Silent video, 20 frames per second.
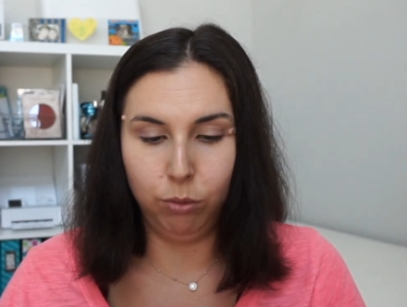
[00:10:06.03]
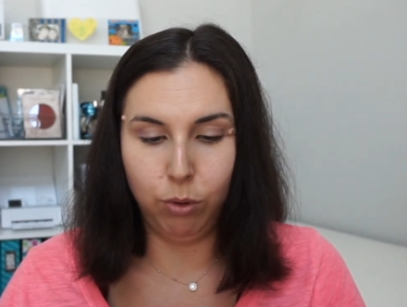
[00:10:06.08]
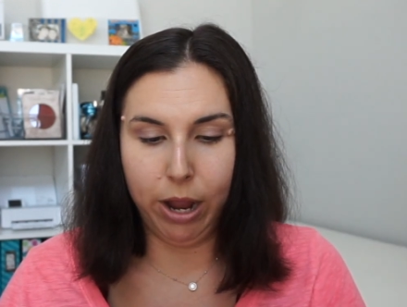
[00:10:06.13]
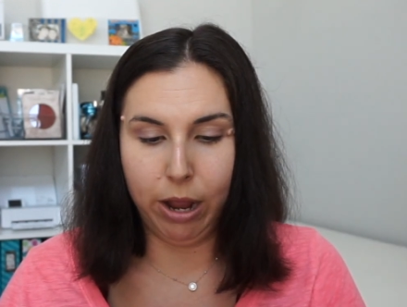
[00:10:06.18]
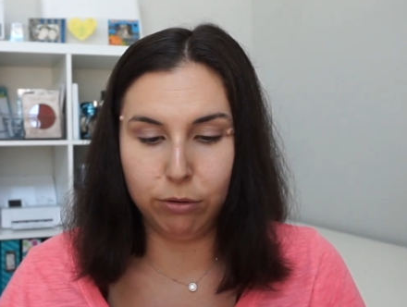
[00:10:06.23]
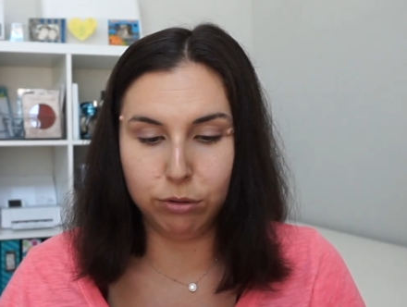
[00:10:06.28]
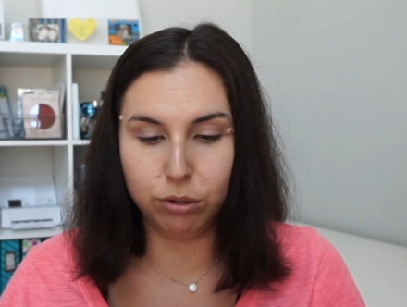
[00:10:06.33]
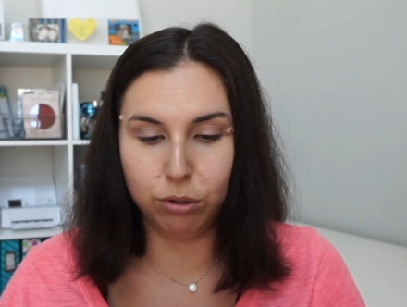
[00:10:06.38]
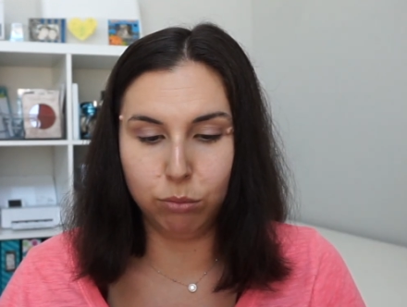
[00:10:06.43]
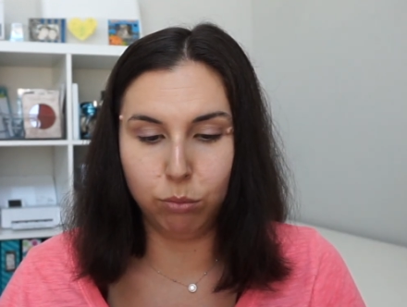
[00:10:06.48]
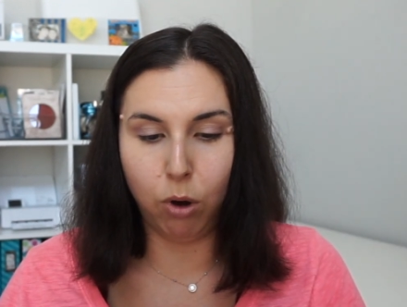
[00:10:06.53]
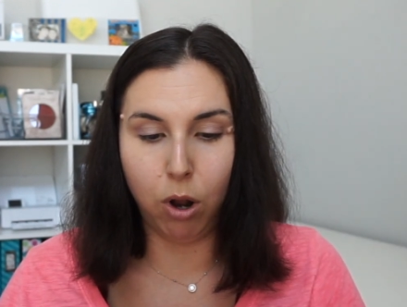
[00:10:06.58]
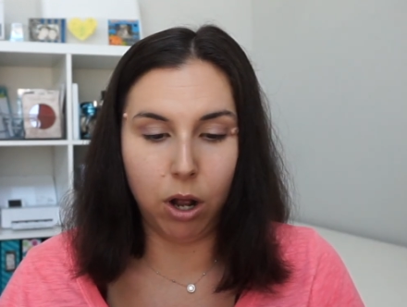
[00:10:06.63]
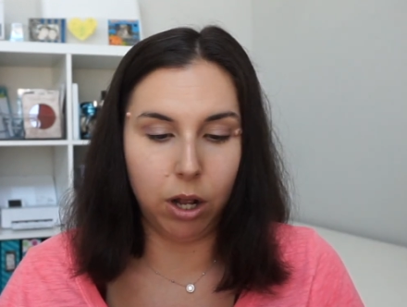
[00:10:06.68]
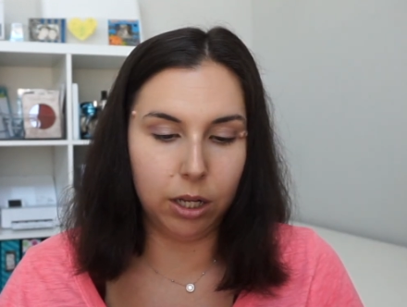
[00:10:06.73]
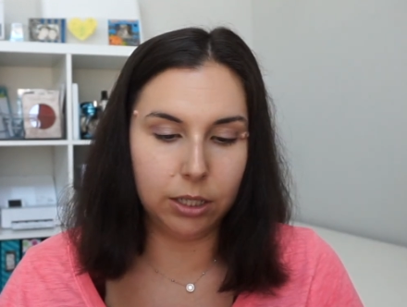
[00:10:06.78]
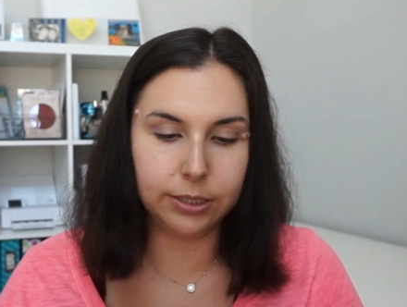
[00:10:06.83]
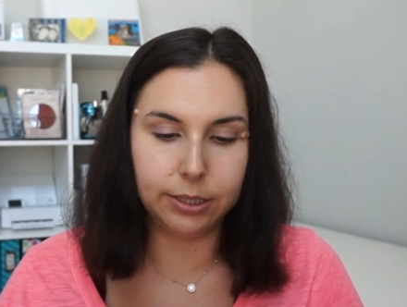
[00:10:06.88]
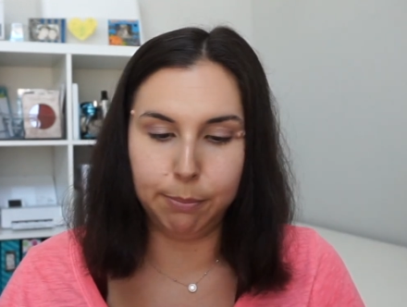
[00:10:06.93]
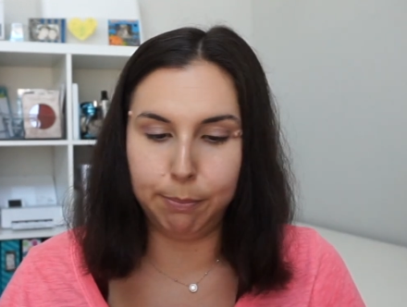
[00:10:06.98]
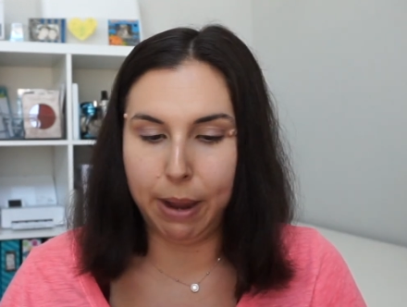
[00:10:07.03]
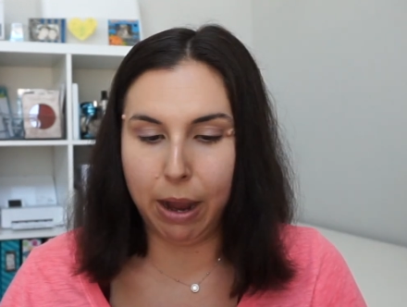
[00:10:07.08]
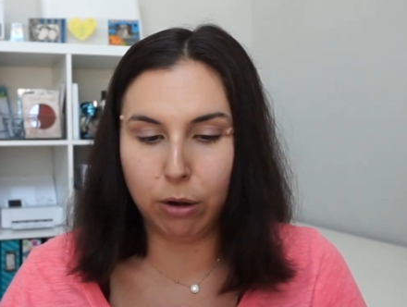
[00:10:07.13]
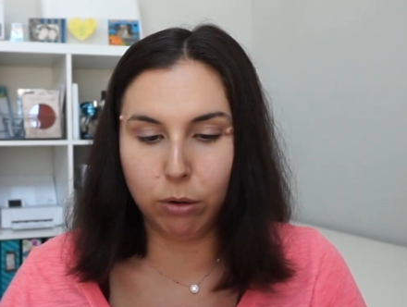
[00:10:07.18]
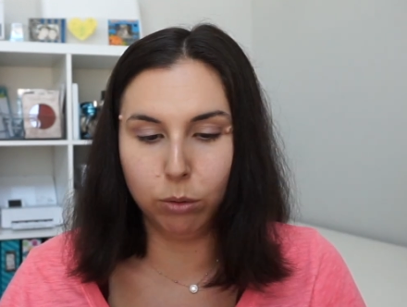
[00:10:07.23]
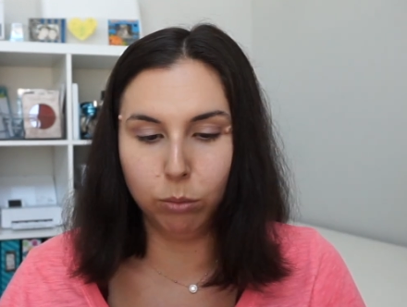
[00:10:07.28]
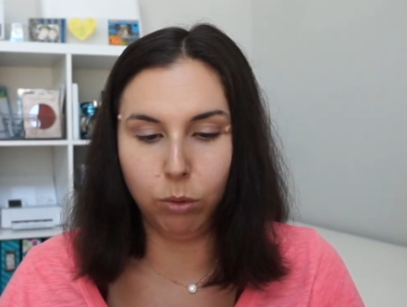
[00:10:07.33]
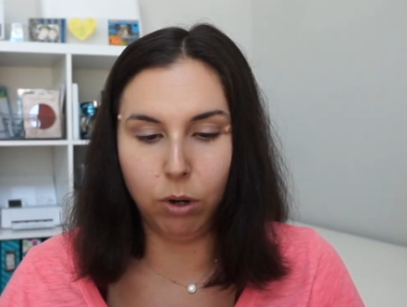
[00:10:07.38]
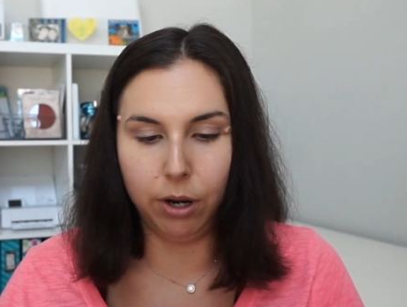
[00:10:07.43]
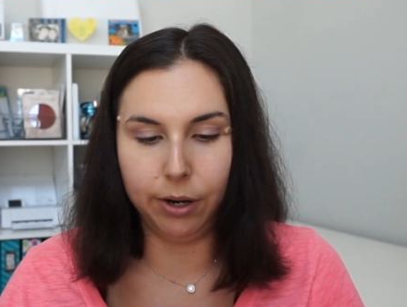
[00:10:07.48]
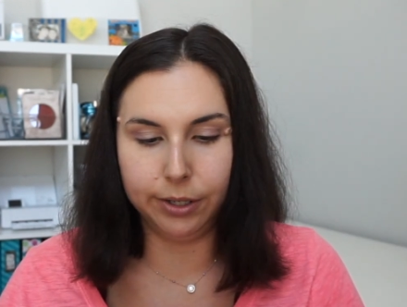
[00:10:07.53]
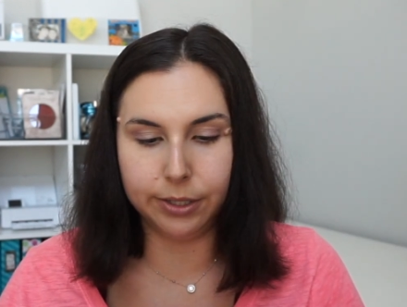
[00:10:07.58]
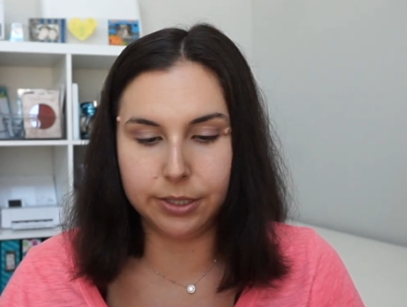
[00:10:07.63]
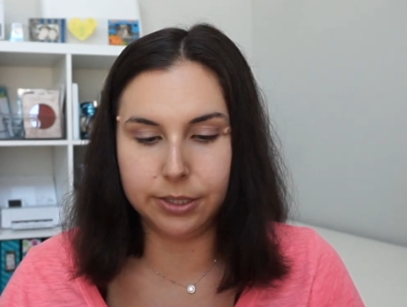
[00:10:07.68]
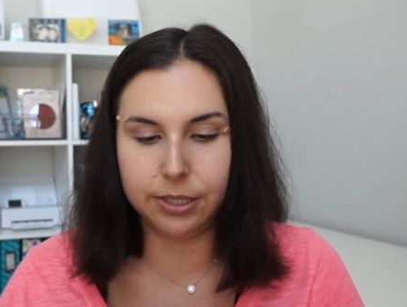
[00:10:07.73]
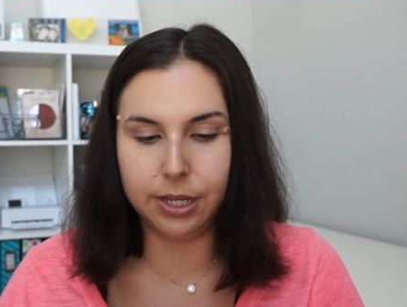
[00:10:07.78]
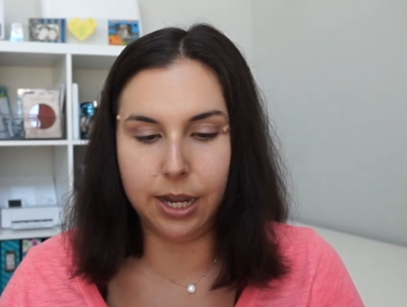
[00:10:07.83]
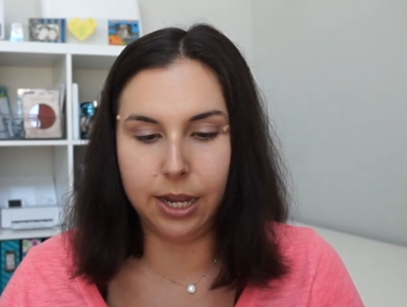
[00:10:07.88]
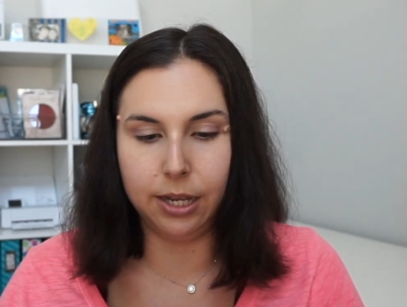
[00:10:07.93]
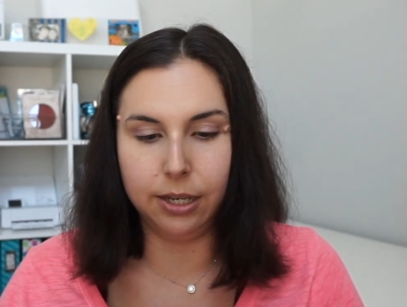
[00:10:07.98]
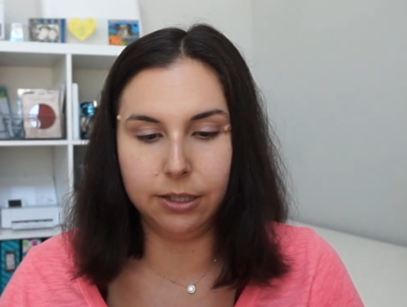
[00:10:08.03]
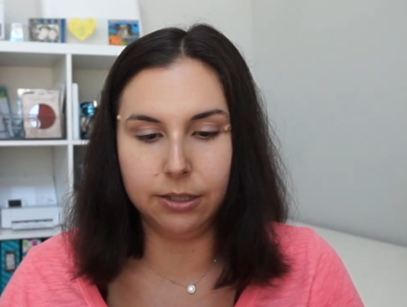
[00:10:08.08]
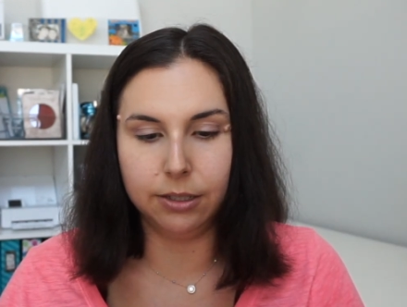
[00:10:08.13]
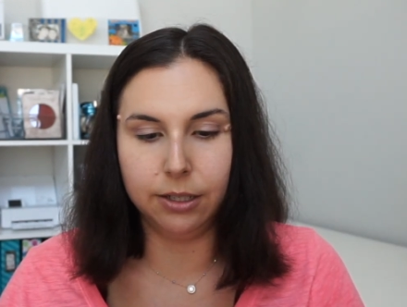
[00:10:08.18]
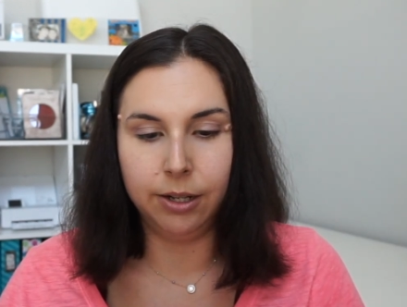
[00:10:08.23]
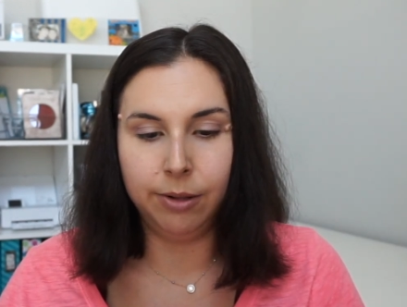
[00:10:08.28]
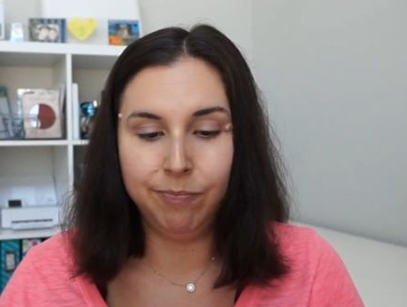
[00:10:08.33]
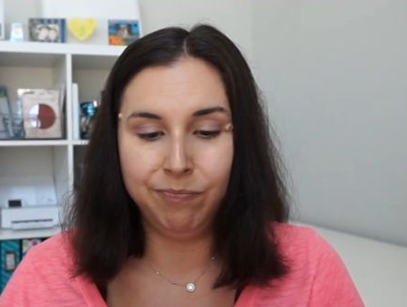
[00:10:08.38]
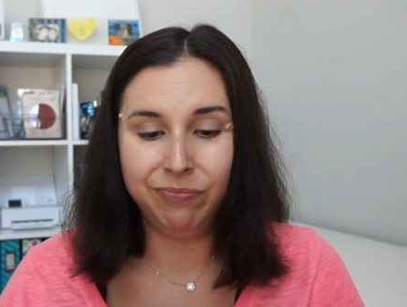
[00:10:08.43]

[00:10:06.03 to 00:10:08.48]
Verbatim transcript: outdoor walks and power walks and